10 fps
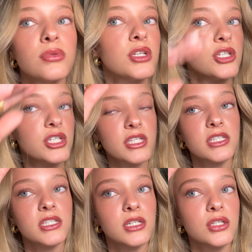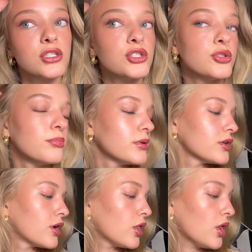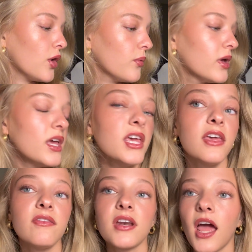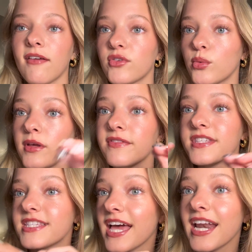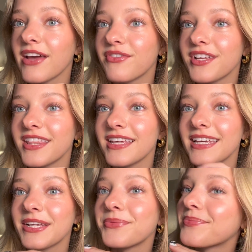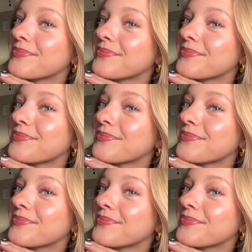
She's still super glowy even after we've set everything.